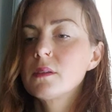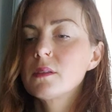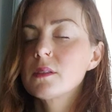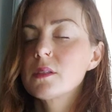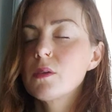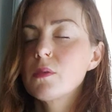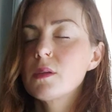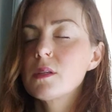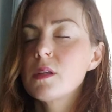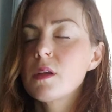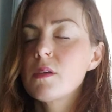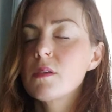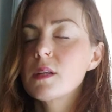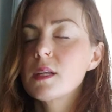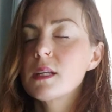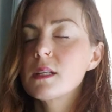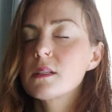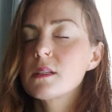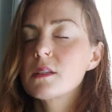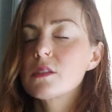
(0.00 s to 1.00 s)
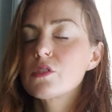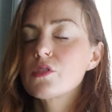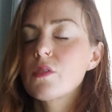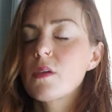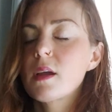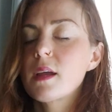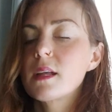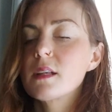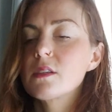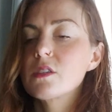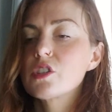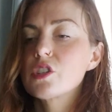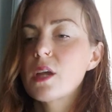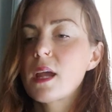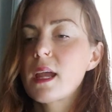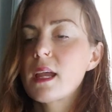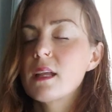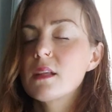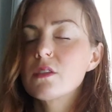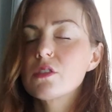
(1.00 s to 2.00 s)
So we don't need to try and
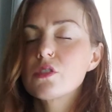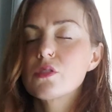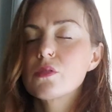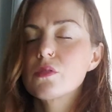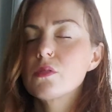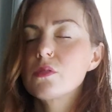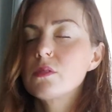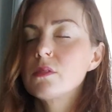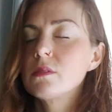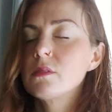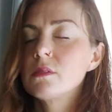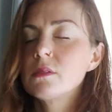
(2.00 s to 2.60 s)
change or